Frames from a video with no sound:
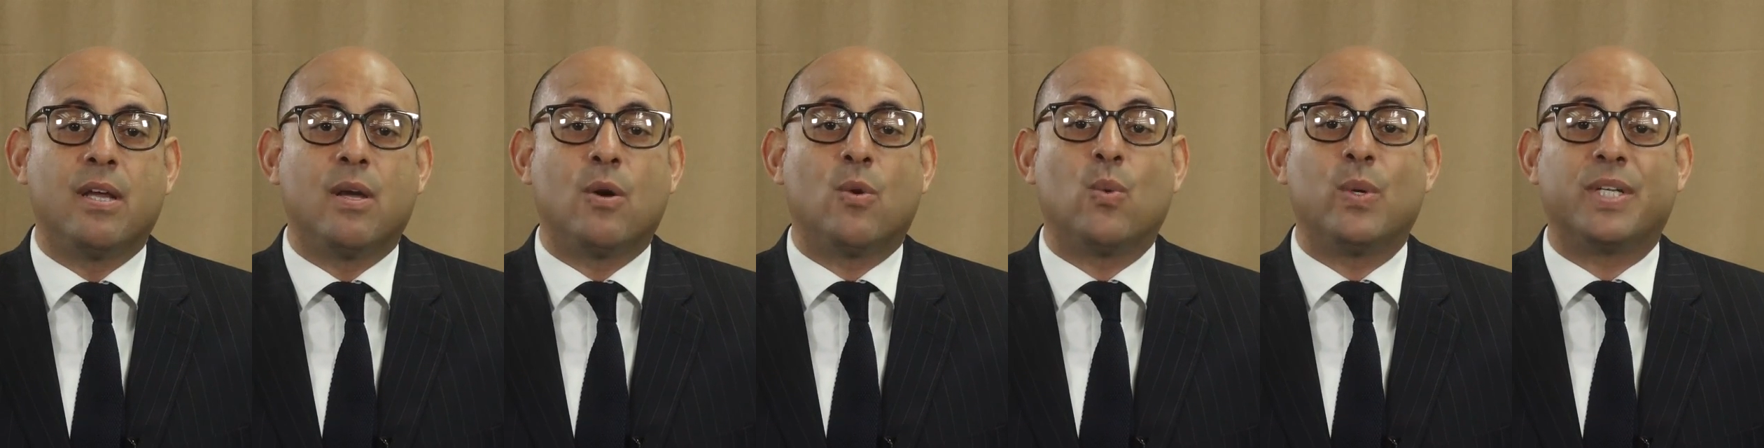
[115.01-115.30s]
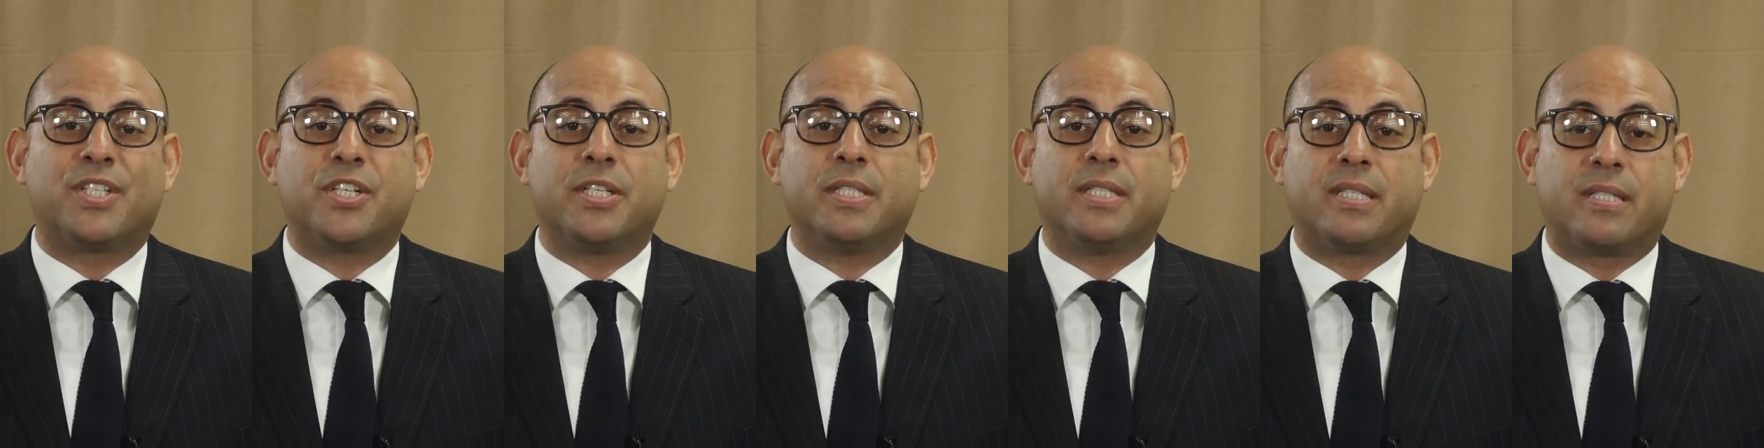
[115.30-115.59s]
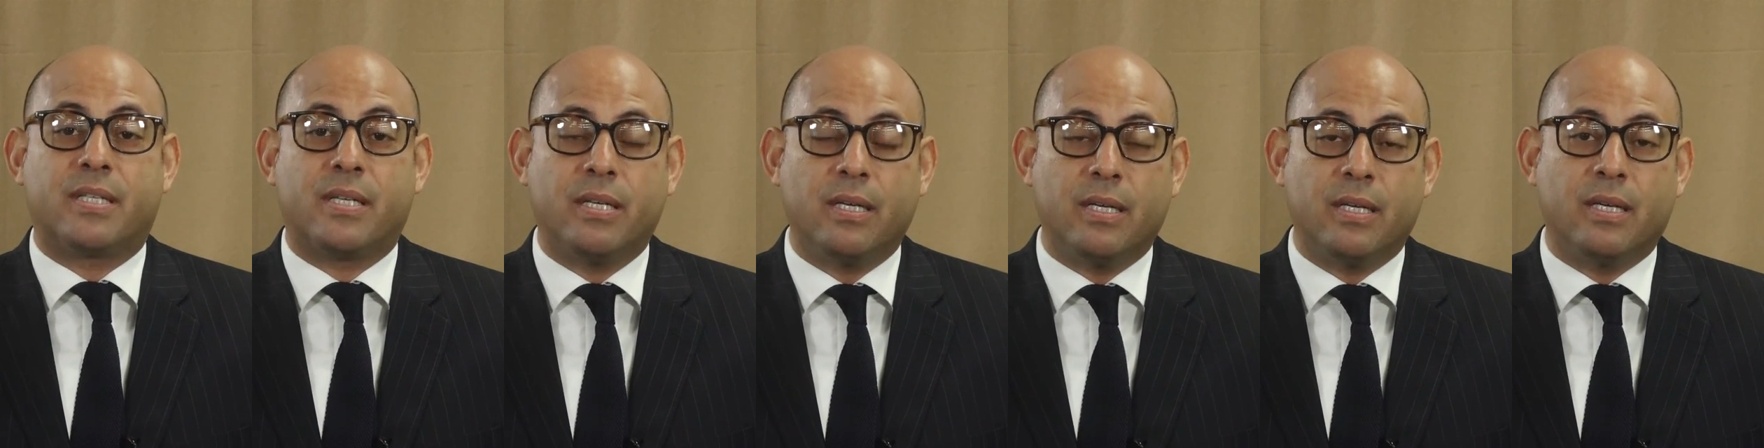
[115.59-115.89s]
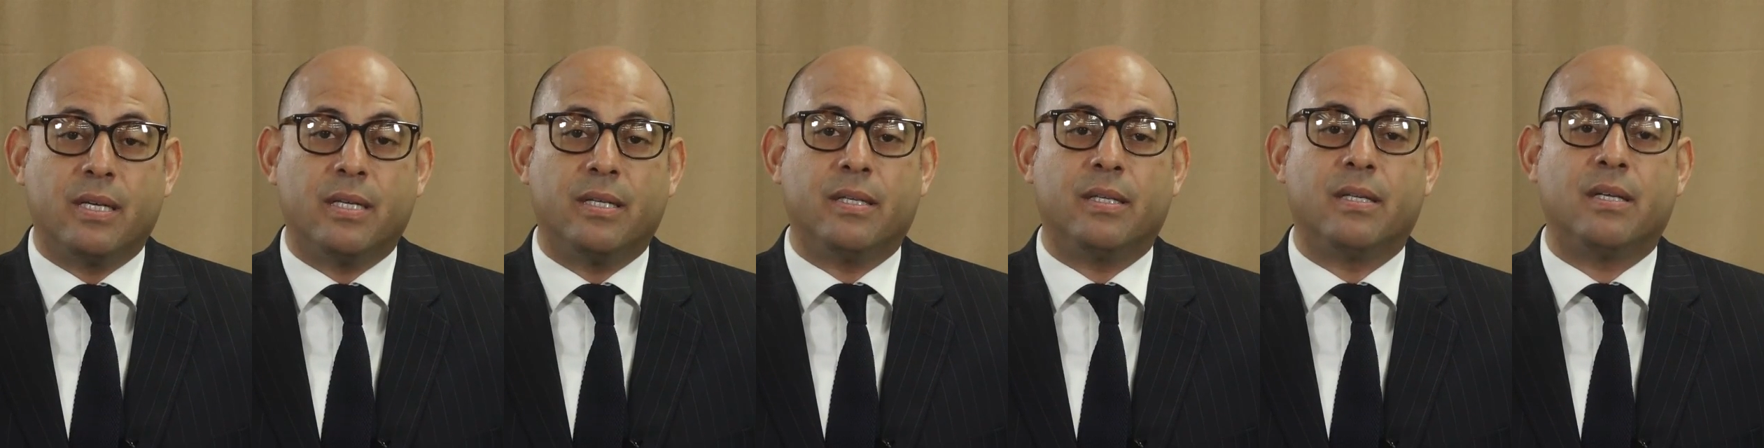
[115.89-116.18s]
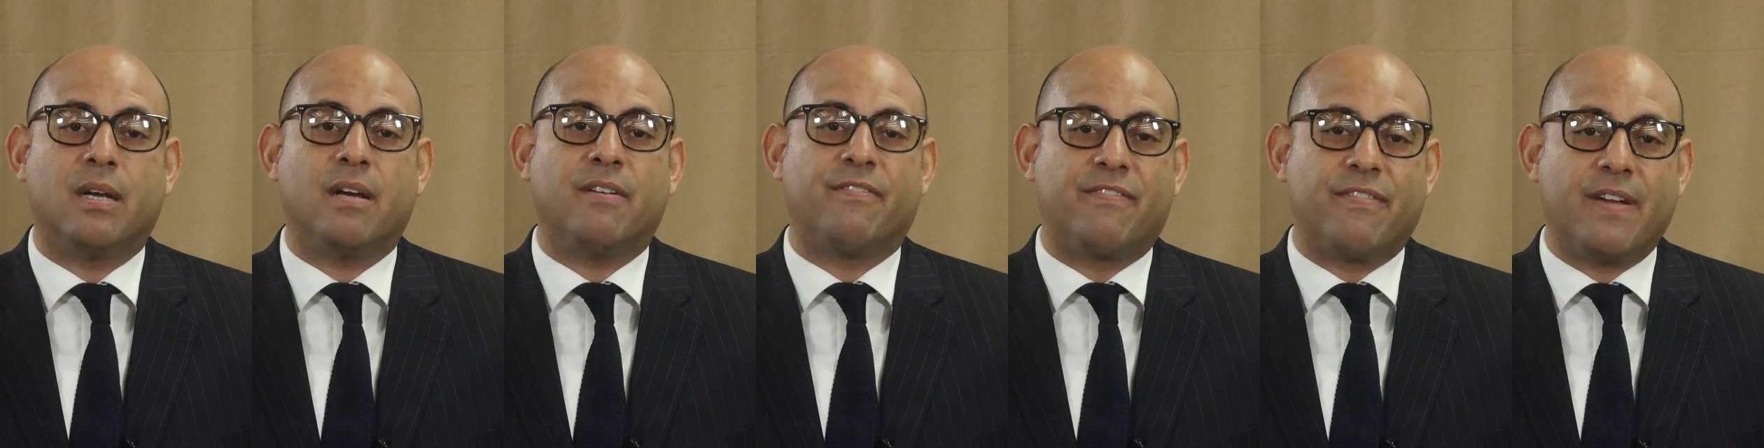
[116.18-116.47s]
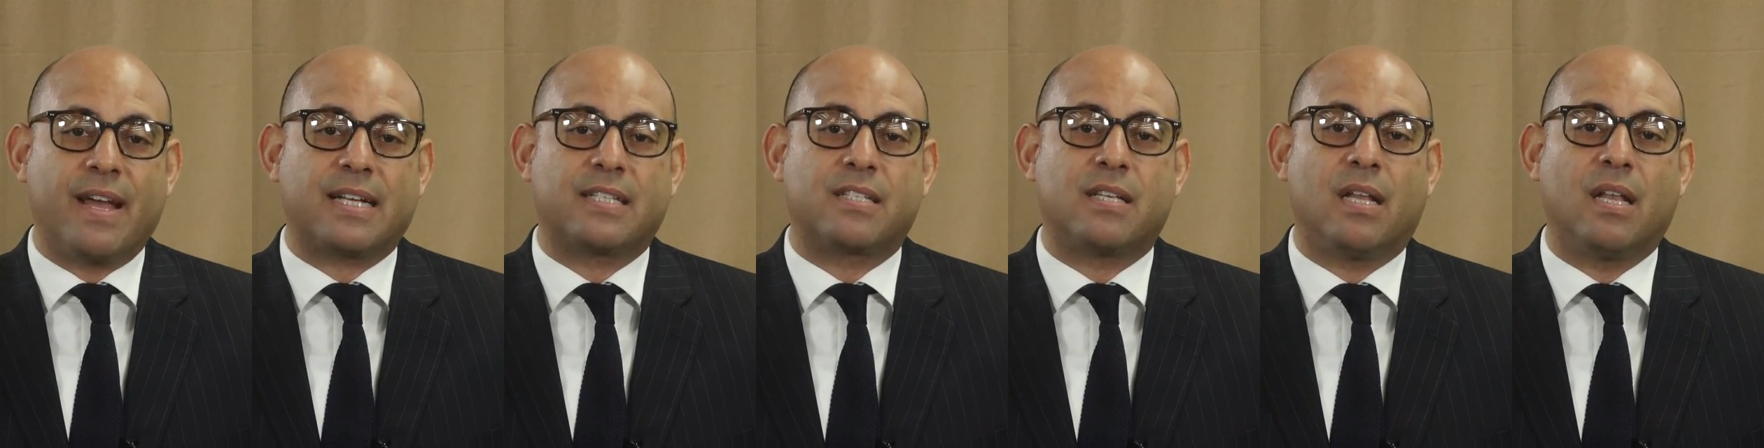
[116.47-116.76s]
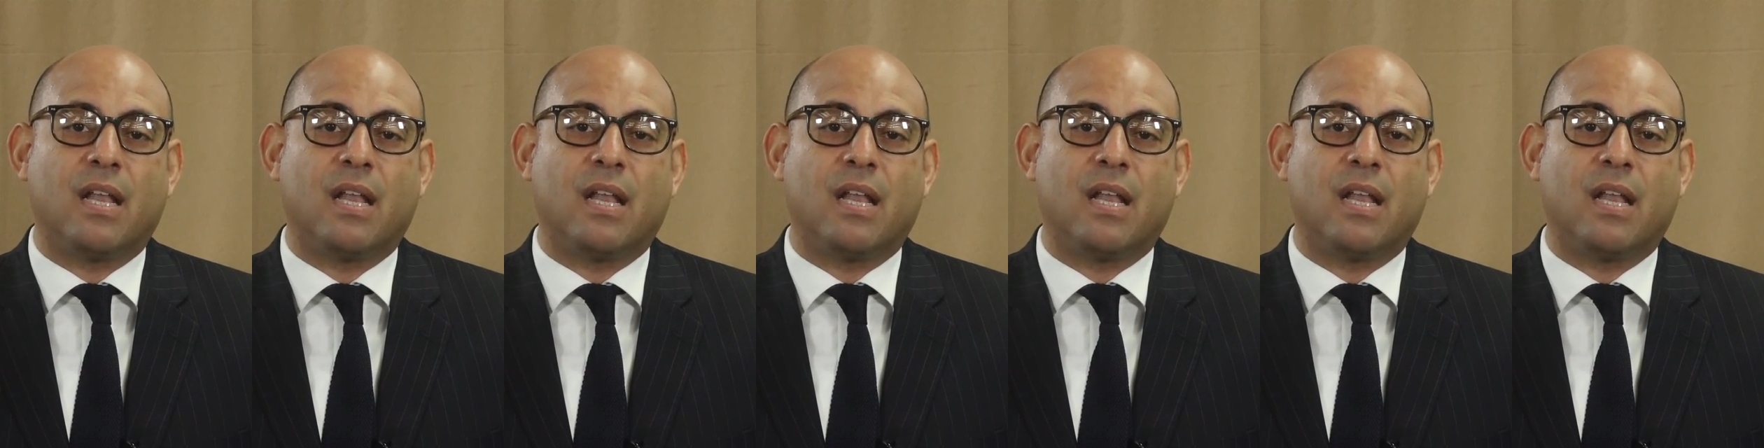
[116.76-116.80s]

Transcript: which in turn affects our